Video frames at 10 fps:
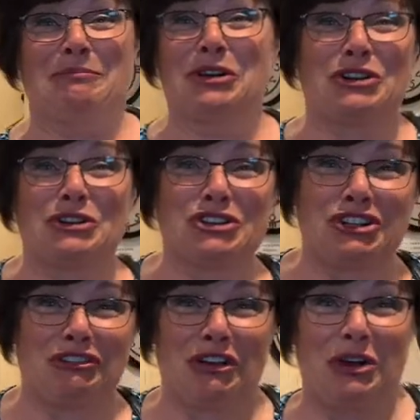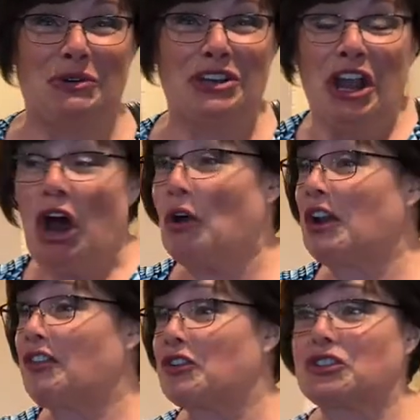Murder, She Wrote.
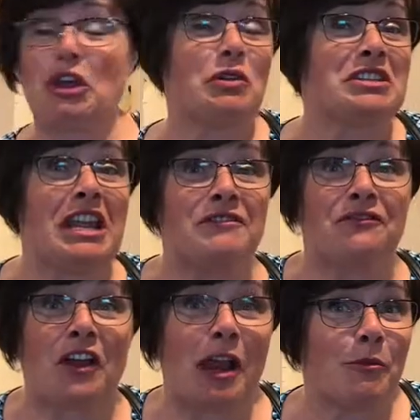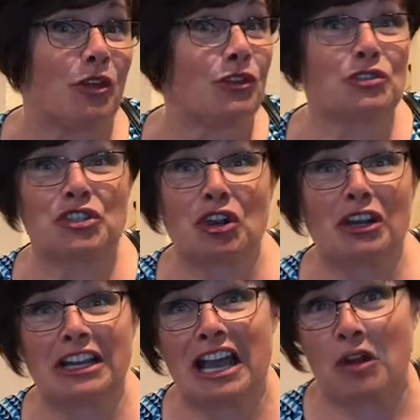Only there's no dead farmer, and there's
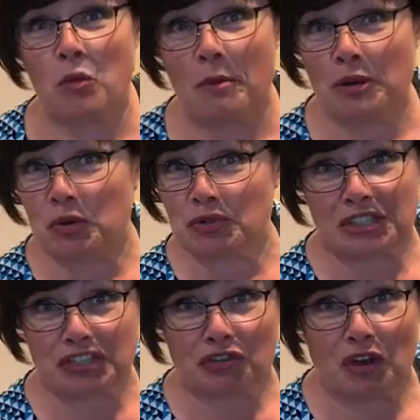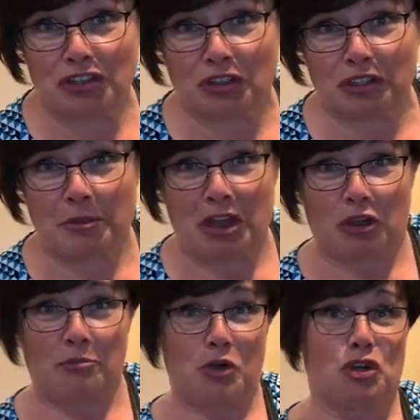certainly not a woman who's disgruntled about
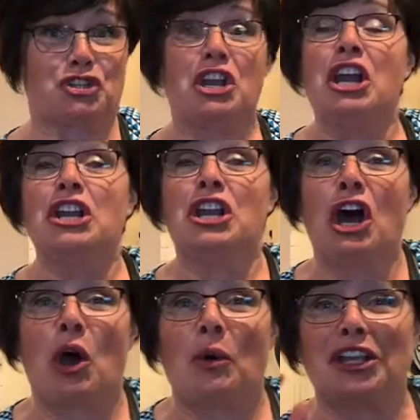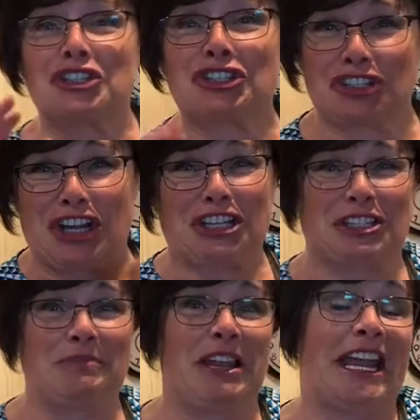her bush. No, it's
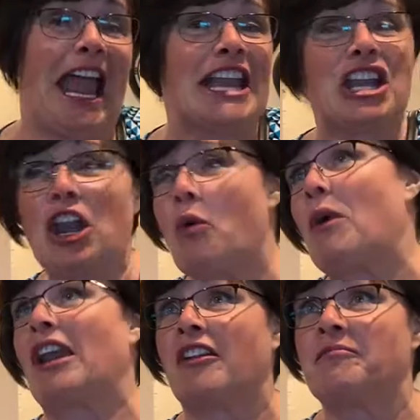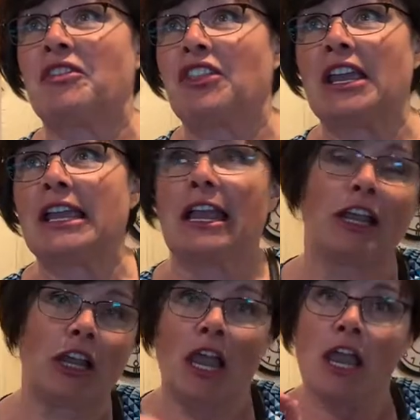just me. And you know what I've been
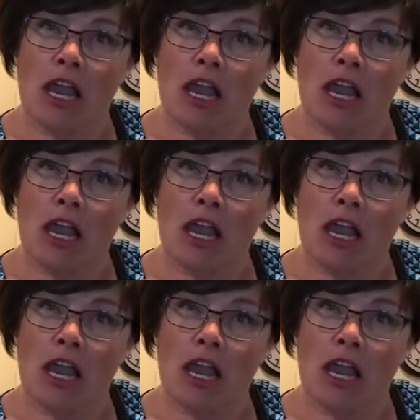thinking?